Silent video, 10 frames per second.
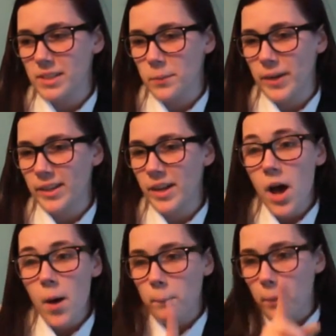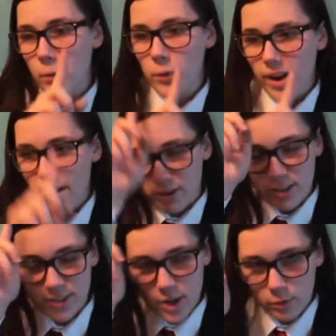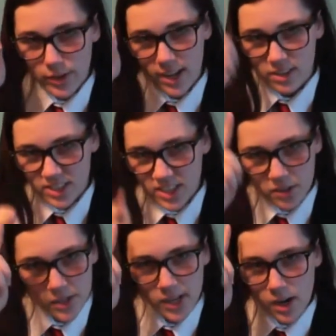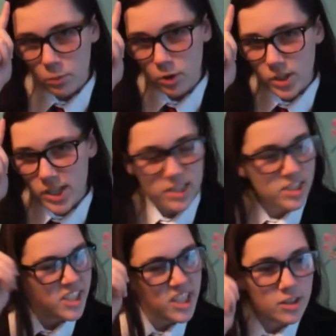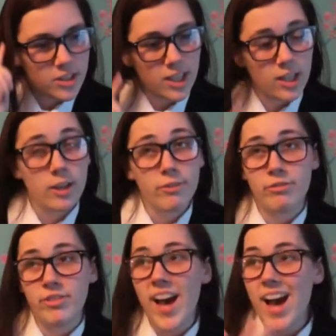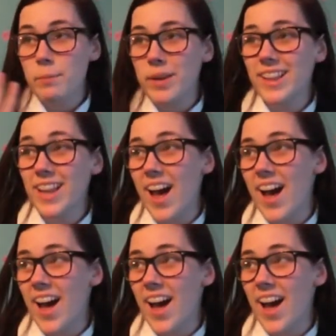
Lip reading: so bad. But whatever, don't care, still gonna upload it, still gonna look fabulous!